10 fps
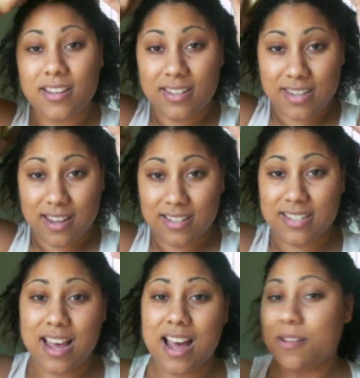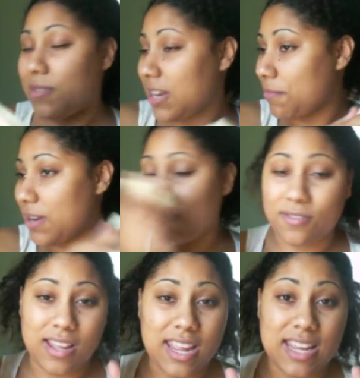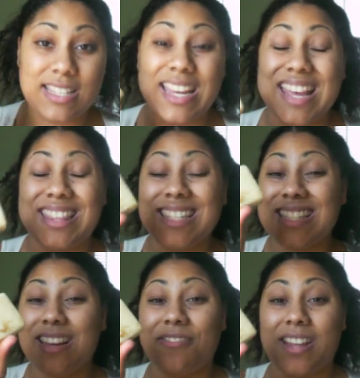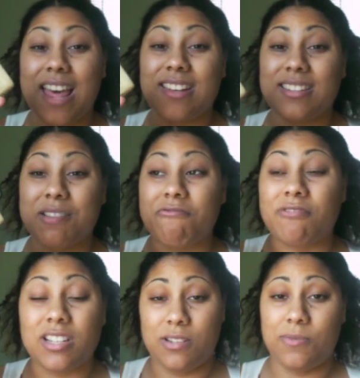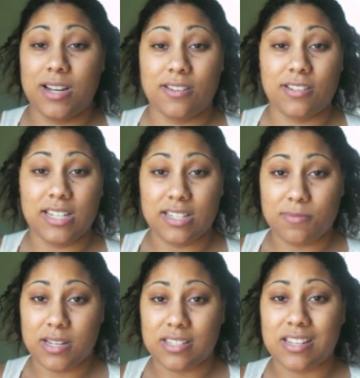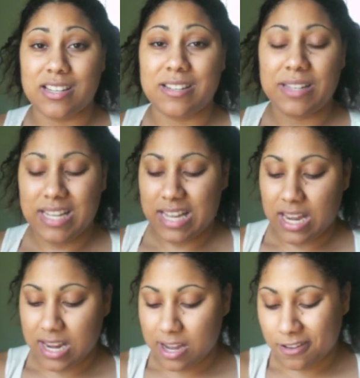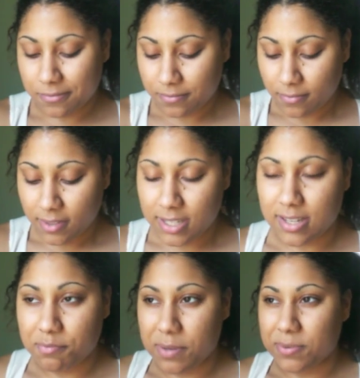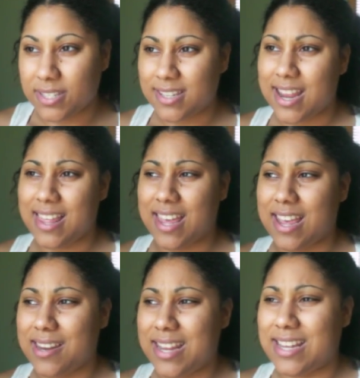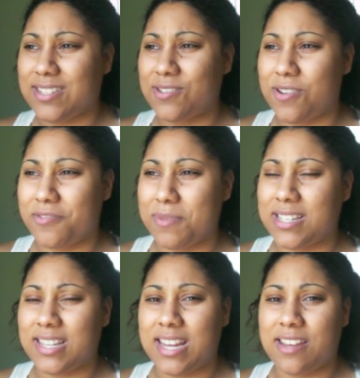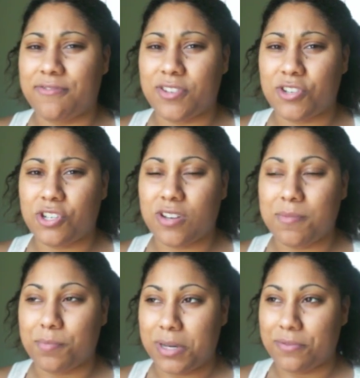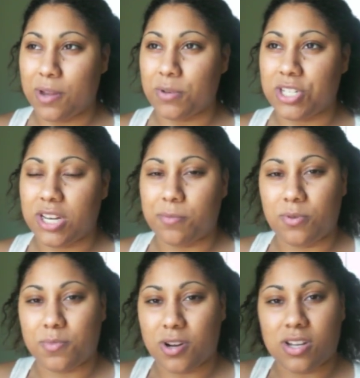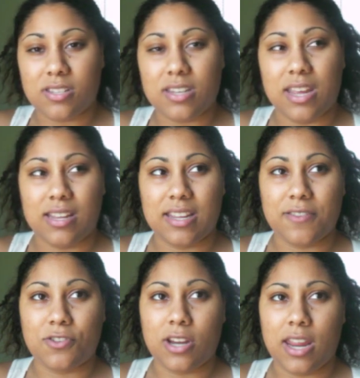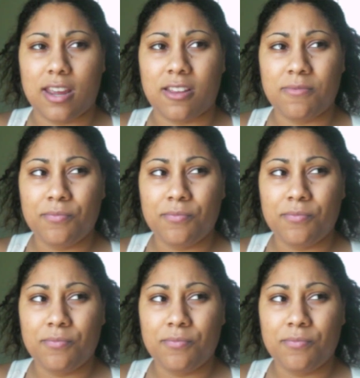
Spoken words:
down the top, and I may do the ends. This stuff lathers up really well, and it smells good. Now, some people say that it sort of makes their hair feel stripped, but I find with shampoo bars, it gives your hair,